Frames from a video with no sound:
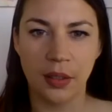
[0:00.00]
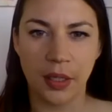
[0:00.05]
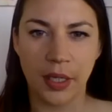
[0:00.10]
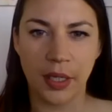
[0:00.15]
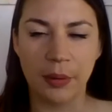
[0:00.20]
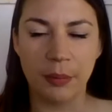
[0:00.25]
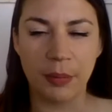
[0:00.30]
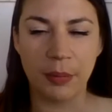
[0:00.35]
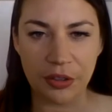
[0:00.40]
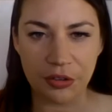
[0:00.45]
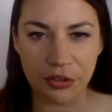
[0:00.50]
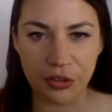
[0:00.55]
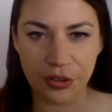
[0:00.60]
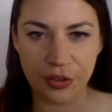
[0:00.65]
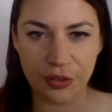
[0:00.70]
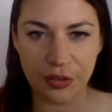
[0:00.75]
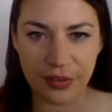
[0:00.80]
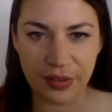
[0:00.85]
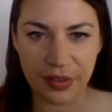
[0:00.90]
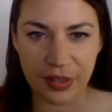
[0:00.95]
I imagine
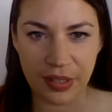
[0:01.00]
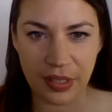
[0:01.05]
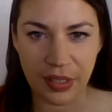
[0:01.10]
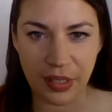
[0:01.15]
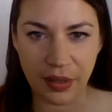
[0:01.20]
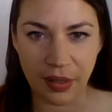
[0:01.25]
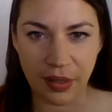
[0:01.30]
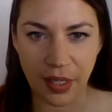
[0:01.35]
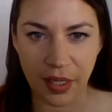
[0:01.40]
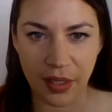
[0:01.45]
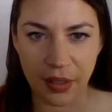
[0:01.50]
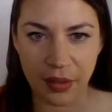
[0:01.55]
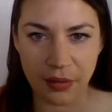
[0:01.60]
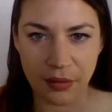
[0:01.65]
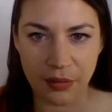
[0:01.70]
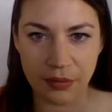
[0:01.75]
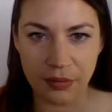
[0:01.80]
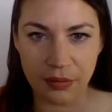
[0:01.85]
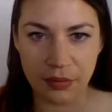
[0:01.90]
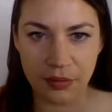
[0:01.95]
you're seeing that
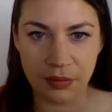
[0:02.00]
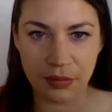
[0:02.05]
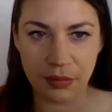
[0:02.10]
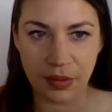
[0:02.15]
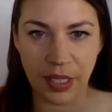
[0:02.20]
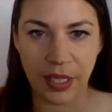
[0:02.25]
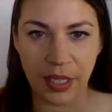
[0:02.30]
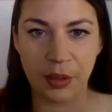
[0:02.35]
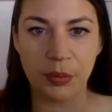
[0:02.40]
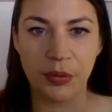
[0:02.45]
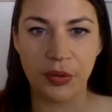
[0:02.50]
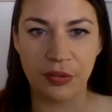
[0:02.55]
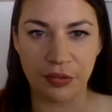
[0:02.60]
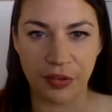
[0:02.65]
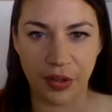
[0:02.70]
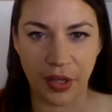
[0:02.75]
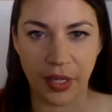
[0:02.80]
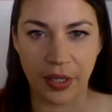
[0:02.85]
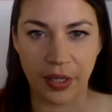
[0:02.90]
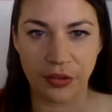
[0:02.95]

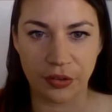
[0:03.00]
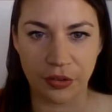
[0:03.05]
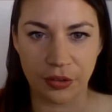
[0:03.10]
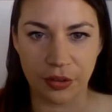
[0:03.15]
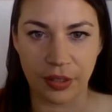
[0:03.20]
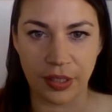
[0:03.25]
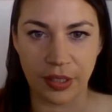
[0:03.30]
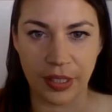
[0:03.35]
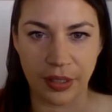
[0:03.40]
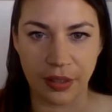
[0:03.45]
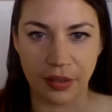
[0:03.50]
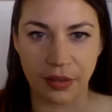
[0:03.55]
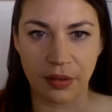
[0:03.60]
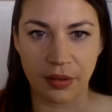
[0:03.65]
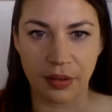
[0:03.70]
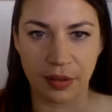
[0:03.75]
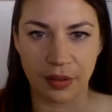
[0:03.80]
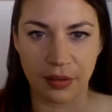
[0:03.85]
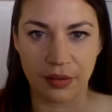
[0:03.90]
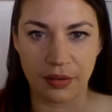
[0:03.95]
amplified during
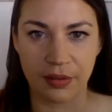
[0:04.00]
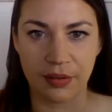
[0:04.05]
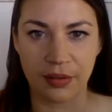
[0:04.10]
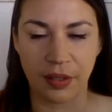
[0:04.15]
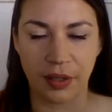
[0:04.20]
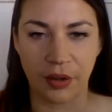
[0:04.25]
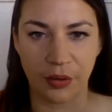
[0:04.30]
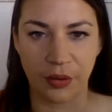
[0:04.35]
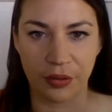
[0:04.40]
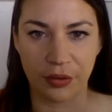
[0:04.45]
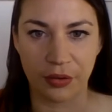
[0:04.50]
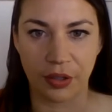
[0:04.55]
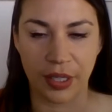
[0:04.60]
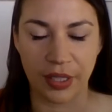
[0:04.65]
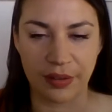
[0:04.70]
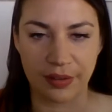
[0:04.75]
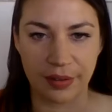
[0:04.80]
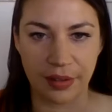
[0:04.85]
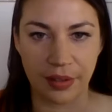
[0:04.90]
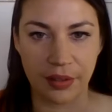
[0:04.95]
this health
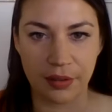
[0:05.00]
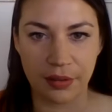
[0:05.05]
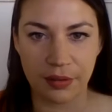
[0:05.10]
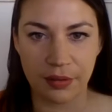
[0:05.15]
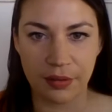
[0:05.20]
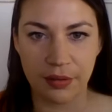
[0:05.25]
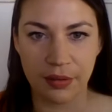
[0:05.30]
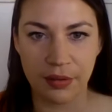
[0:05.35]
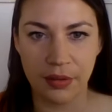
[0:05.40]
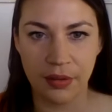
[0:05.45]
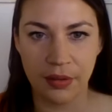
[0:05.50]
crisis.